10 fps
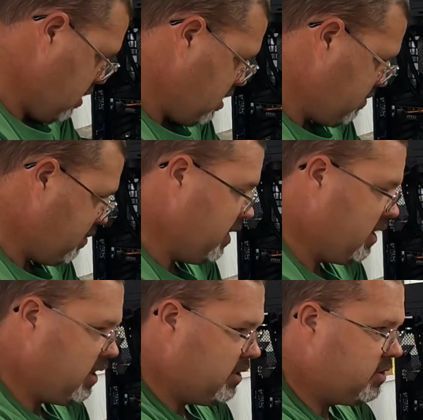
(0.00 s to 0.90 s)
let me put
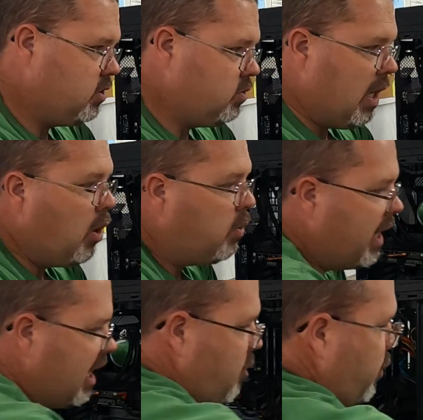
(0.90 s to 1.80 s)
in these 2. Oh, I
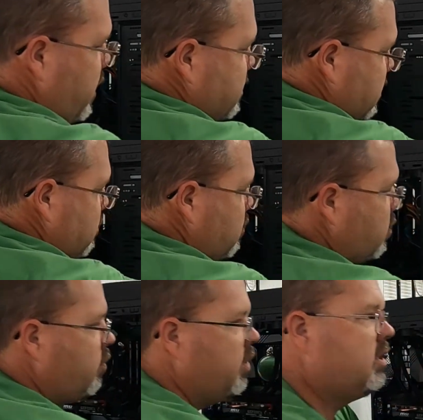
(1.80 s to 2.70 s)
got my Windows in.
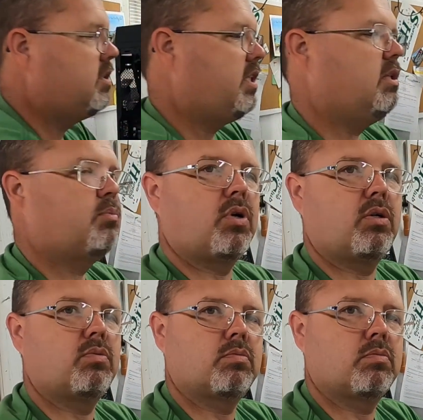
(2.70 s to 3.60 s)
Windows 10
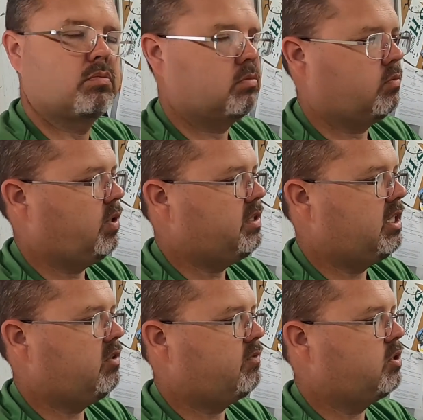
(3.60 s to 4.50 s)
Pro
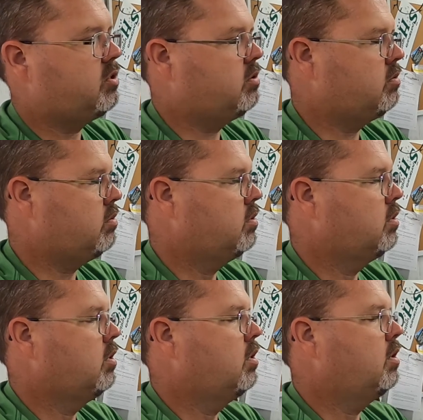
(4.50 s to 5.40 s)
retail version.
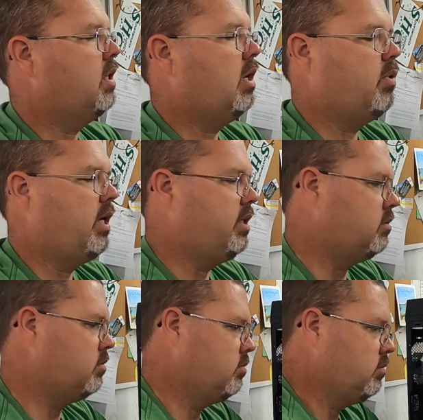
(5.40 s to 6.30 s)
That way,
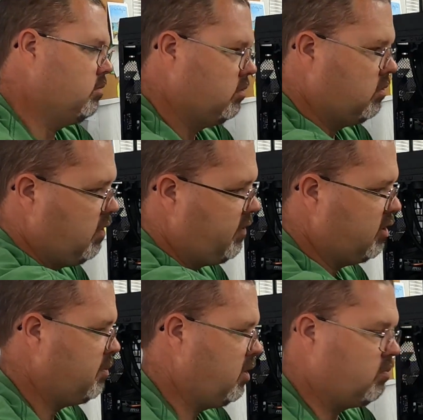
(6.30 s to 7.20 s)
if this
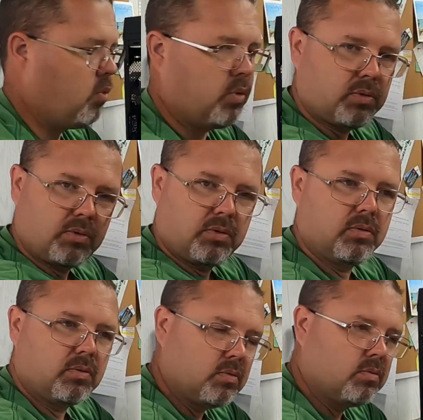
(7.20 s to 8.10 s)
motherboard
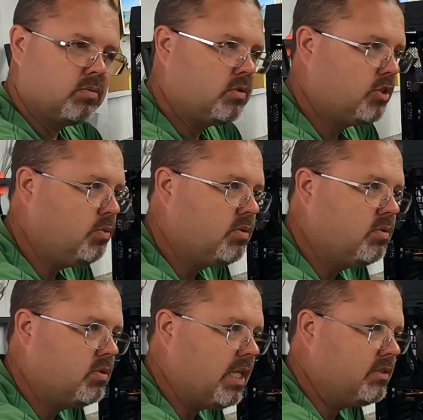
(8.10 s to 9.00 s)

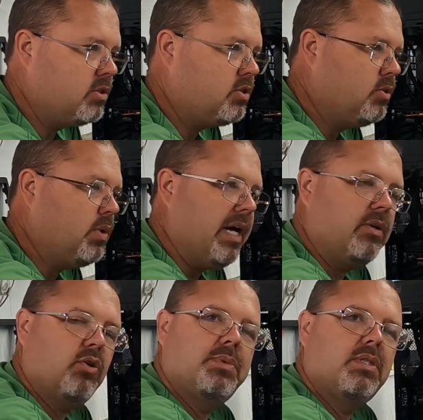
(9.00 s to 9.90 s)
takes a shootout
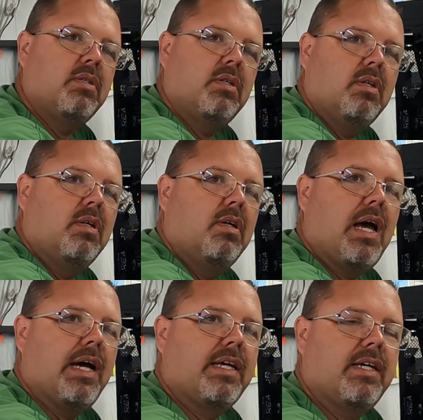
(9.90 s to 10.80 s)
on me,
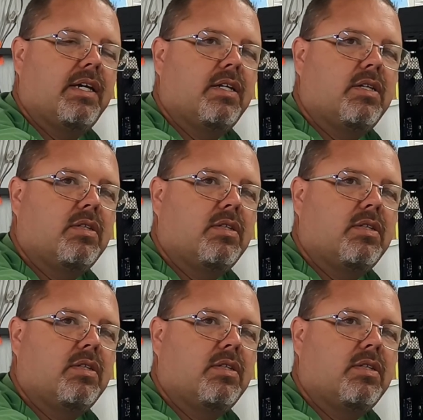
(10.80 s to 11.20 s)
I can